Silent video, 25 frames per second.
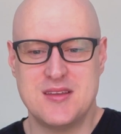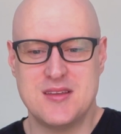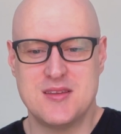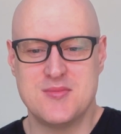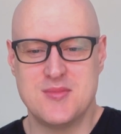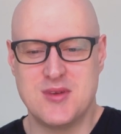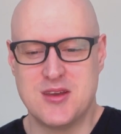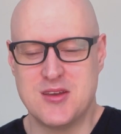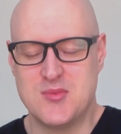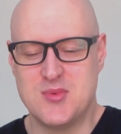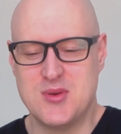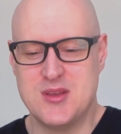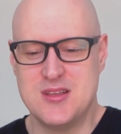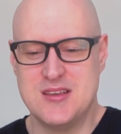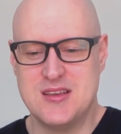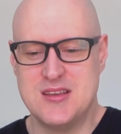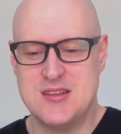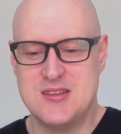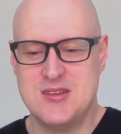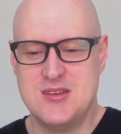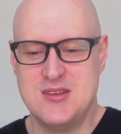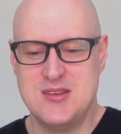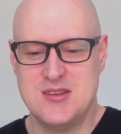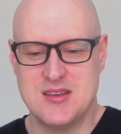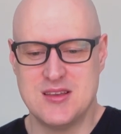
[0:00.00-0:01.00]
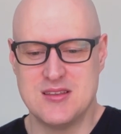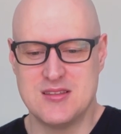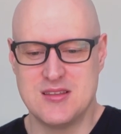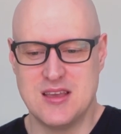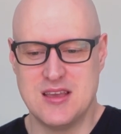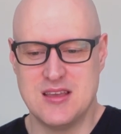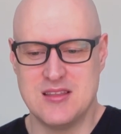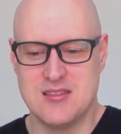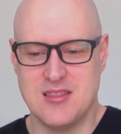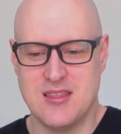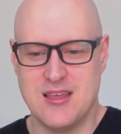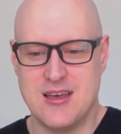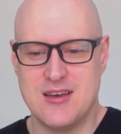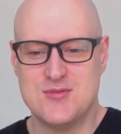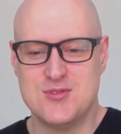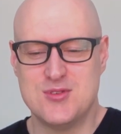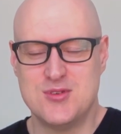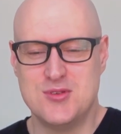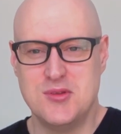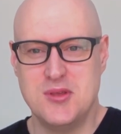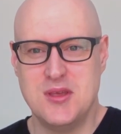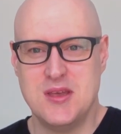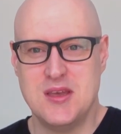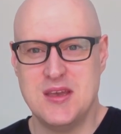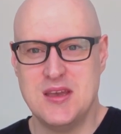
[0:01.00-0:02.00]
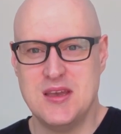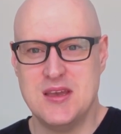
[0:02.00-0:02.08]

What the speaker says: in my opinion, in level.